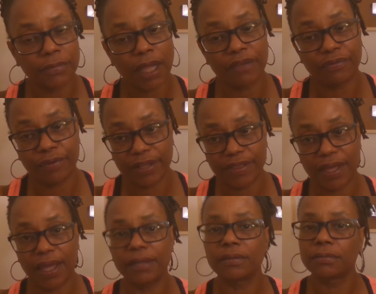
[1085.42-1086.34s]
I've read
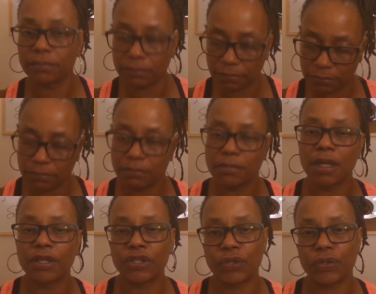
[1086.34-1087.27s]
that
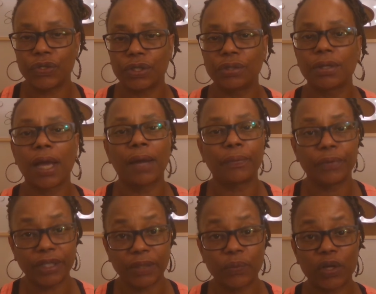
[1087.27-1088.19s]
to you. I
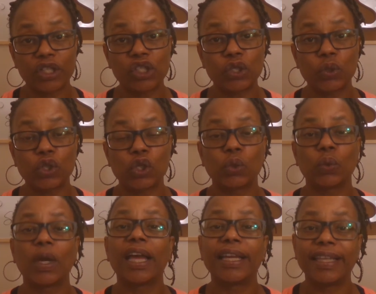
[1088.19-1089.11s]
really want you
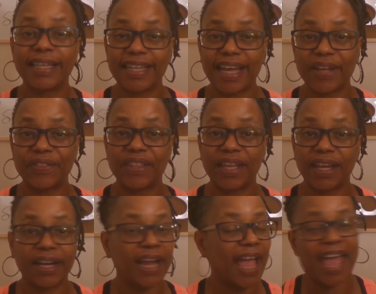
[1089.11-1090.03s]
to get out
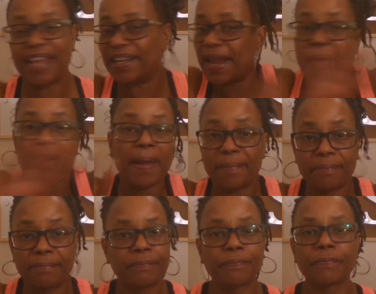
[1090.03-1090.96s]
there and
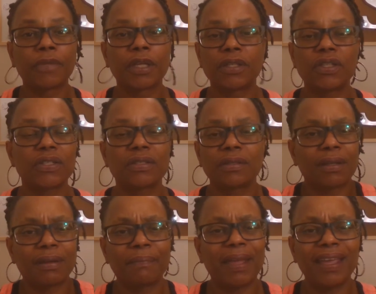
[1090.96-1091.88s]
just
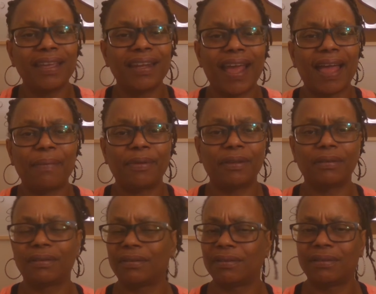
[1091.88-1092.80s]
make it happen.
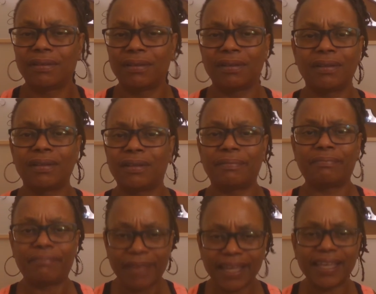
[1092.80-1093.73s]

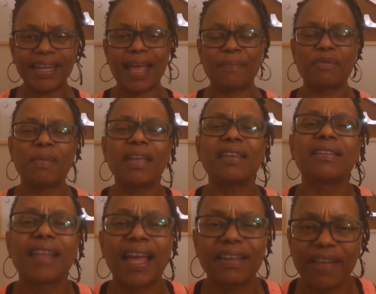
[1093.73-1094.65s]
Make it happen. Make your
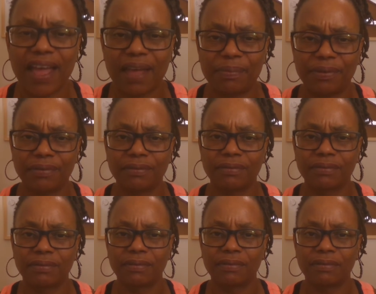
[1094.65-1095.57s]
life happen.
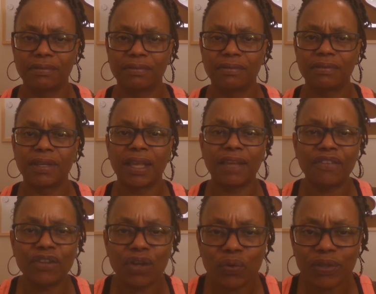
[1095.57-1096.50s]
If
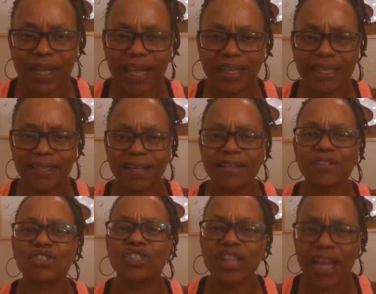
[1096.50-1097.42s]
you don't like it,
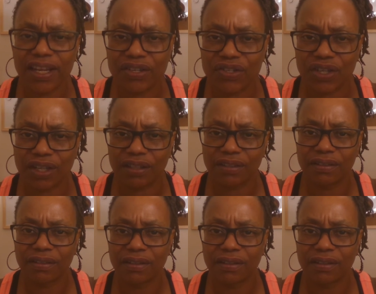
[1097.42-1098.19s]
change it.